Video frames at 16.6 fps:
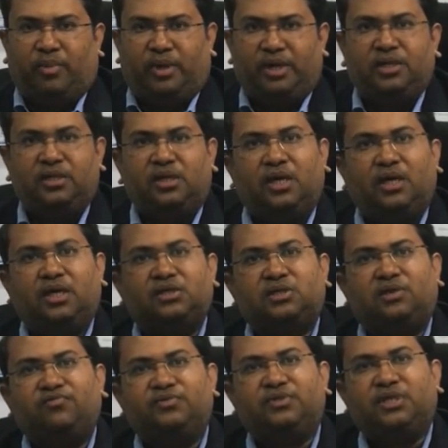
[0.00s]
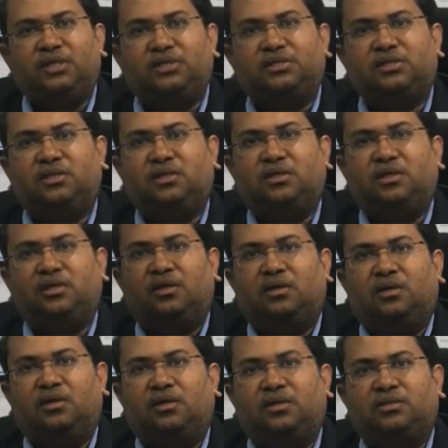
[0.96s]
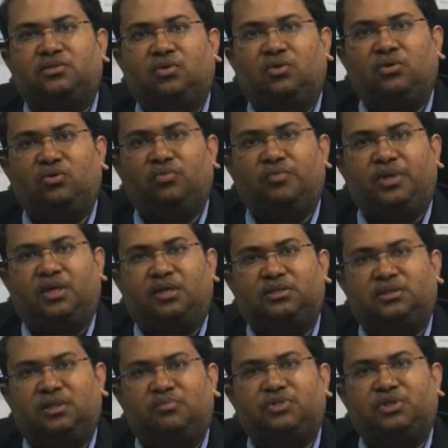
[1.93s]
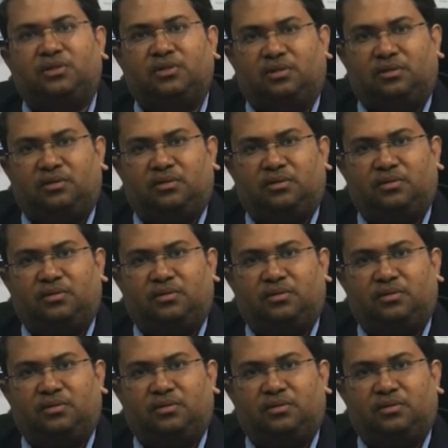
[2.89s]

But in case of GST, it is going to be consumption.